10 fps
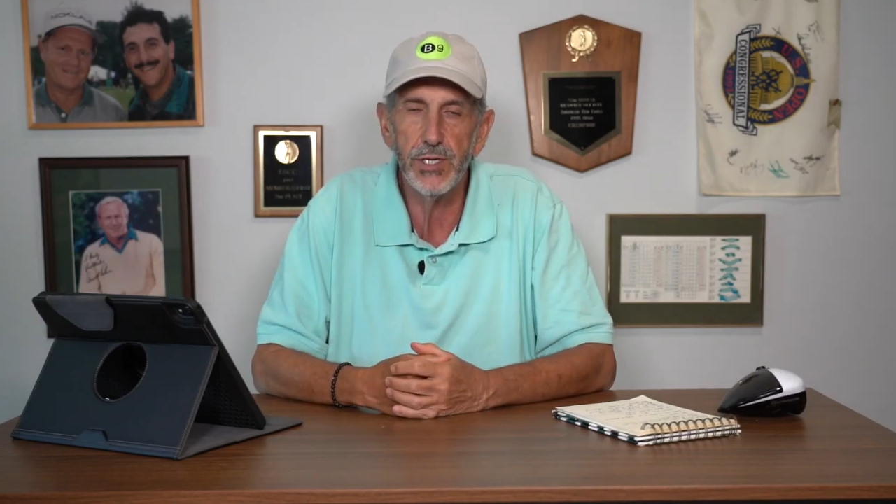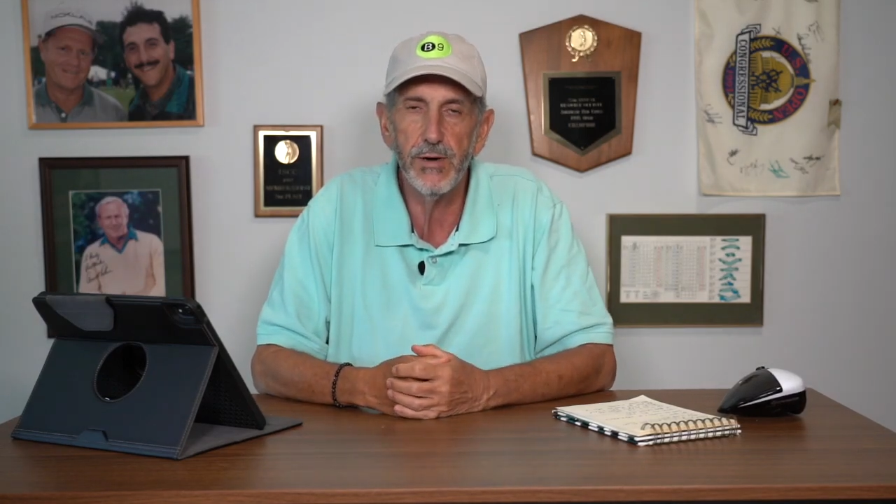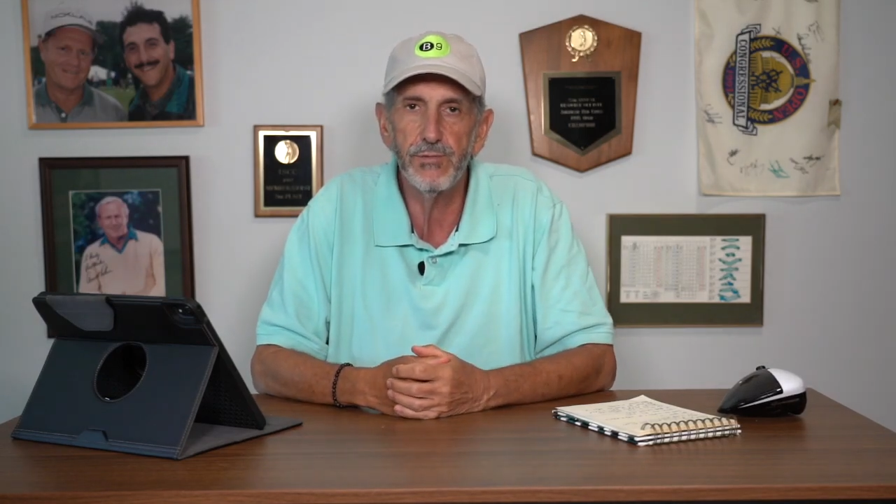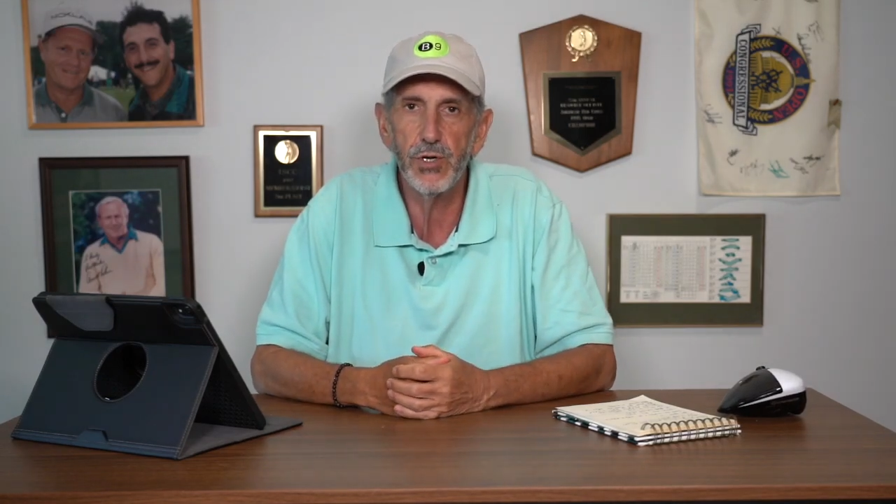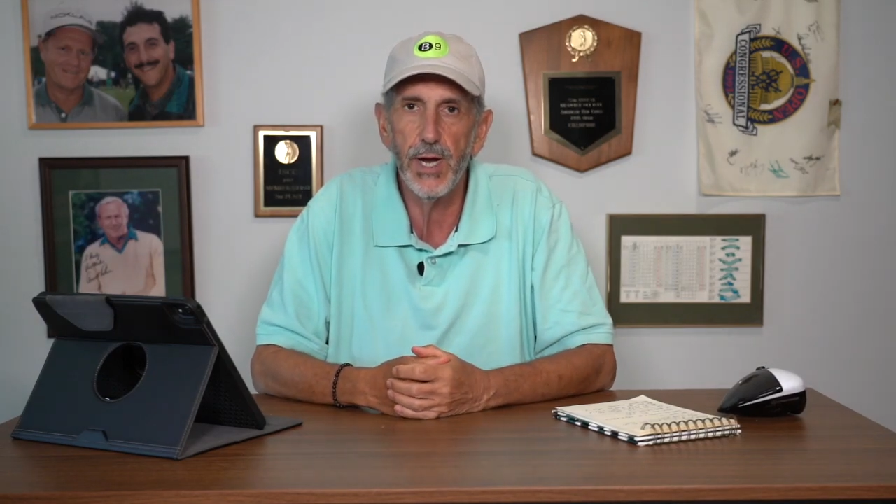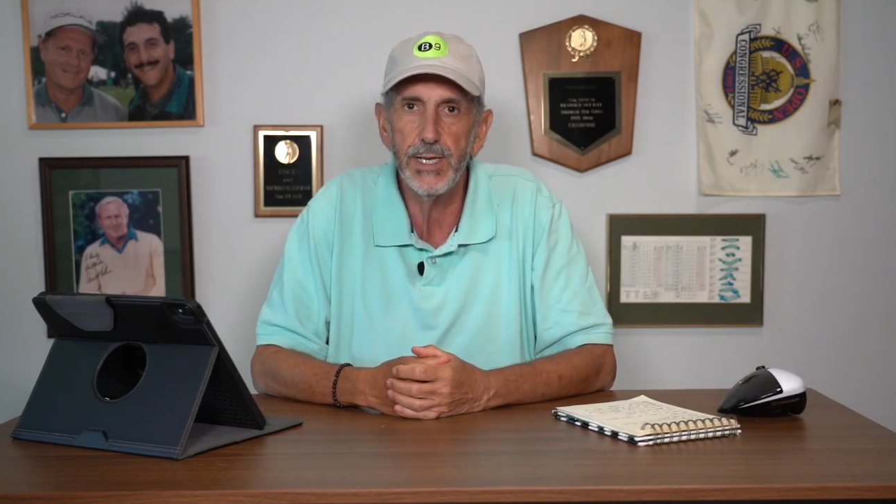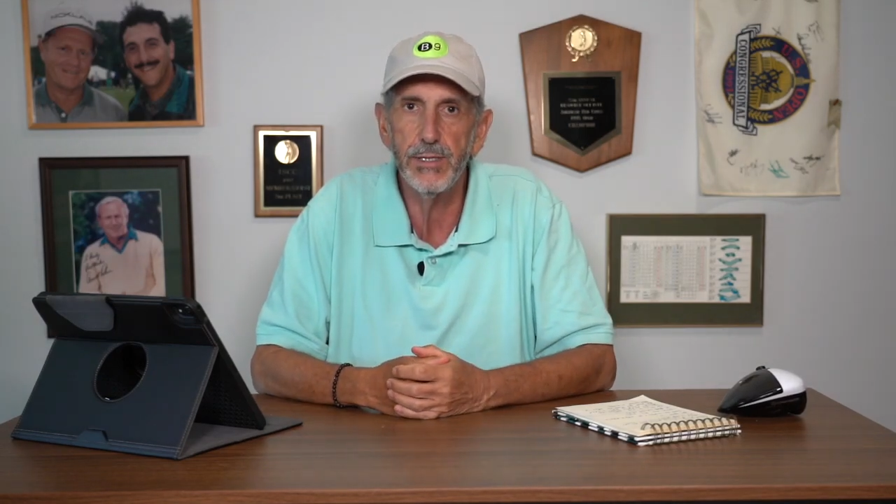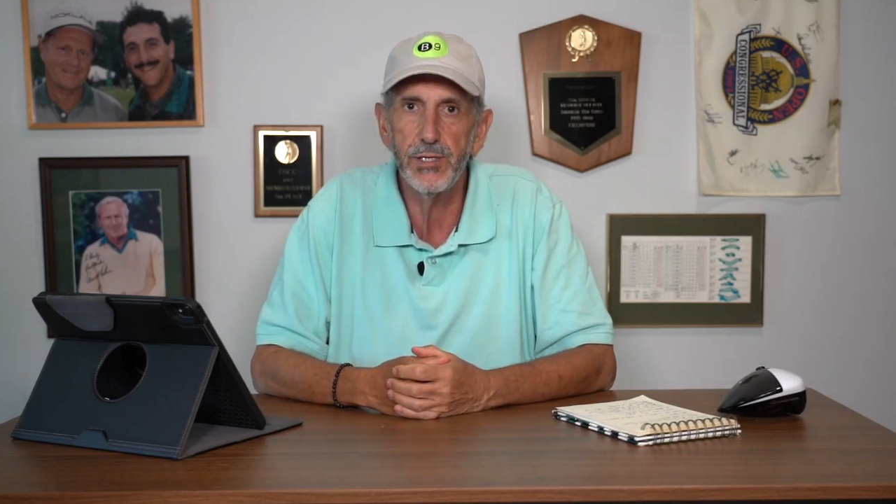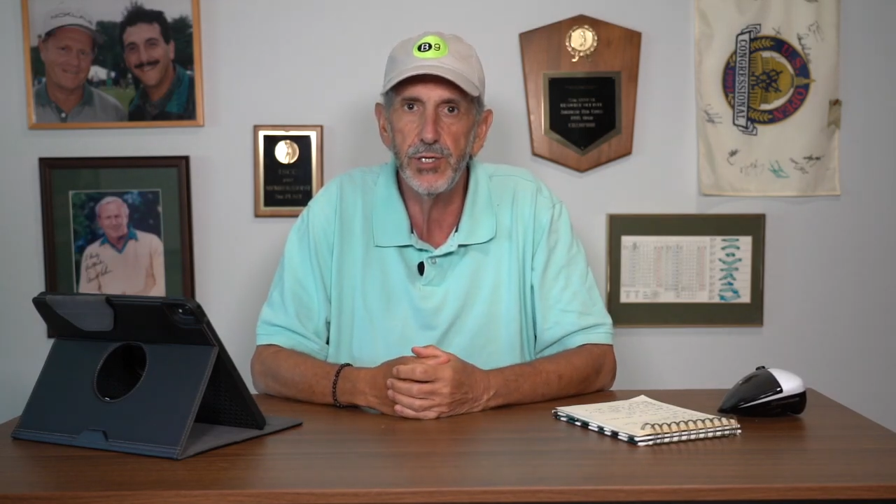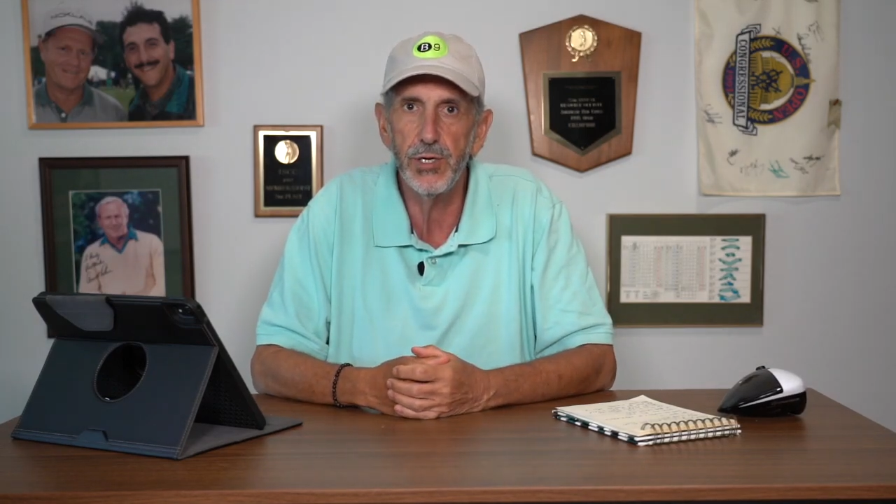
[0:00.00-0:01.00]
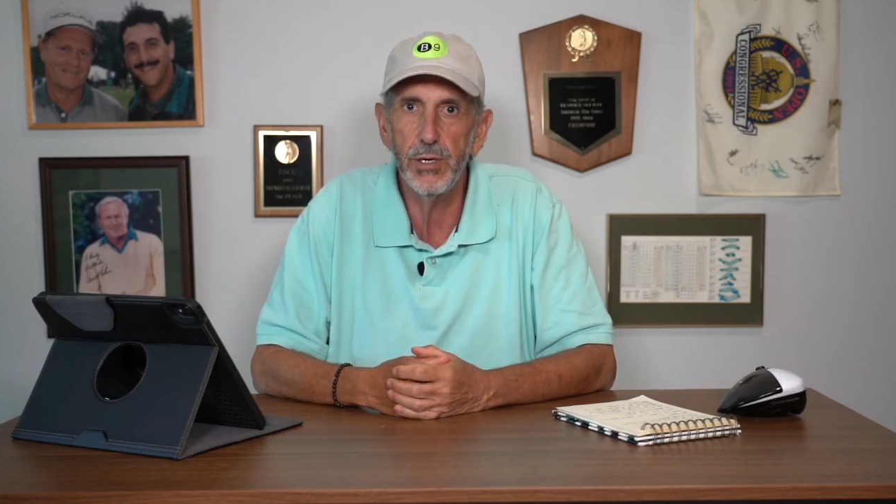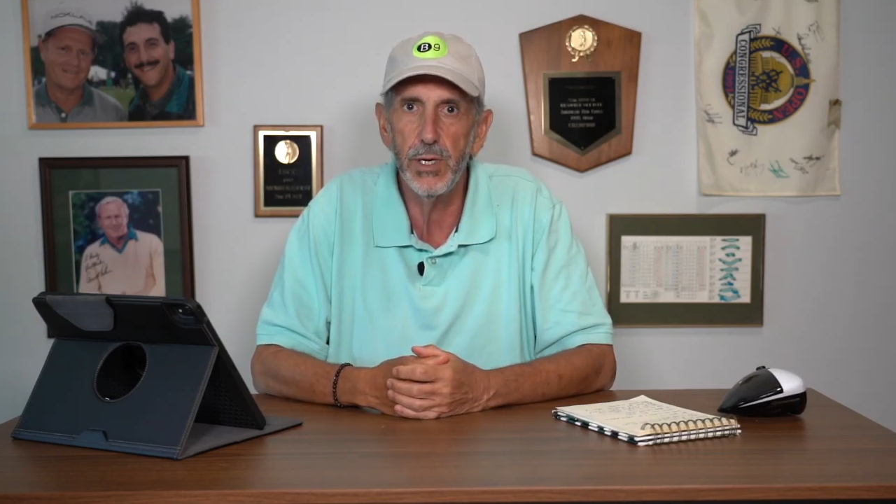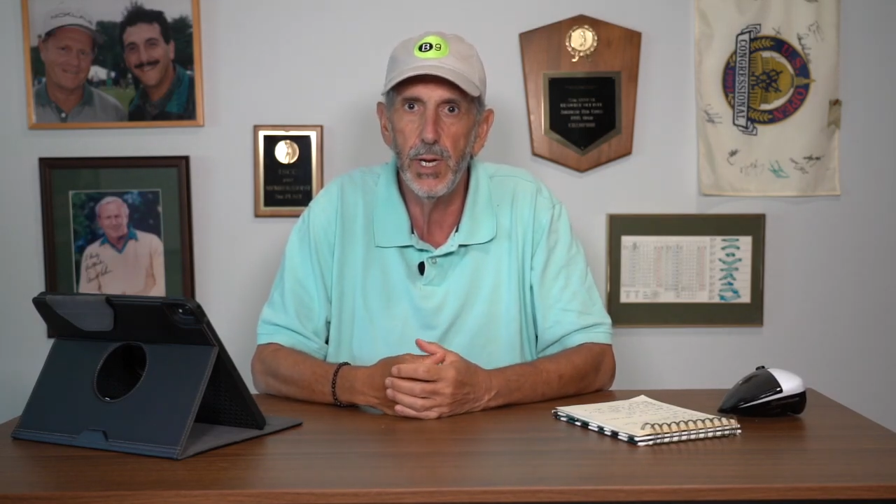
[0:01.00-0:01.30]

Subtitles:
that I've tried this year